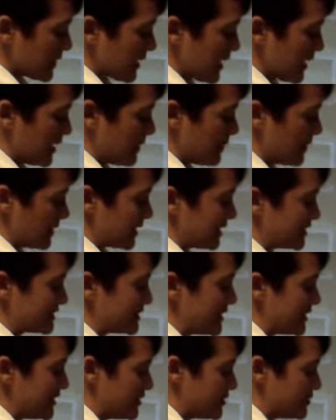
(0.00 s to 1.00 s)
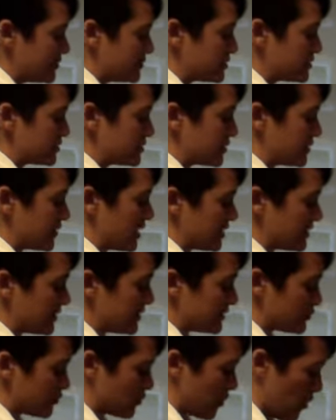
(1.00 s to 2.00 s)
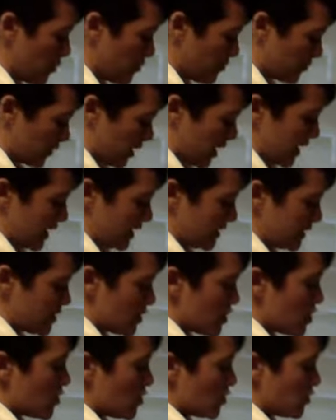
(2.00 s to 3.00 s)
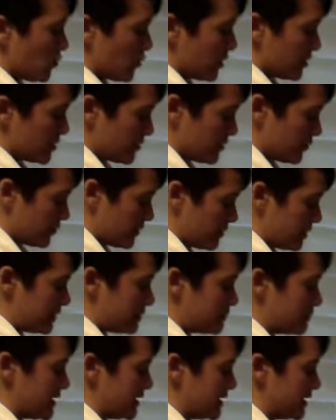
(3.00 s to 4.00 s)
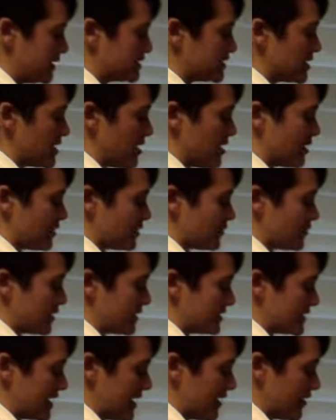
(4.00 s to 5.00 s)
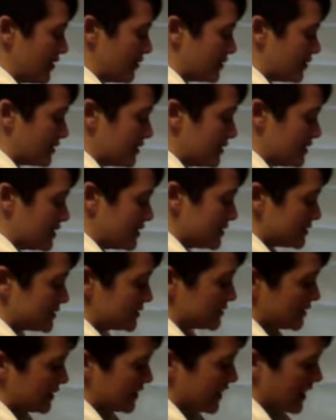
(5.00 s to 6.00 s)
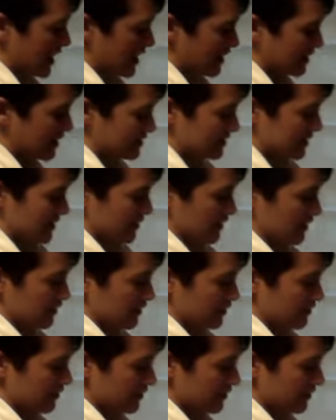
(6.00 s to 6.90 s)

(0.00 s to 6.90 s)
And I'm going to continue to create this rope braid with the ribbon and beads all the way down to the end of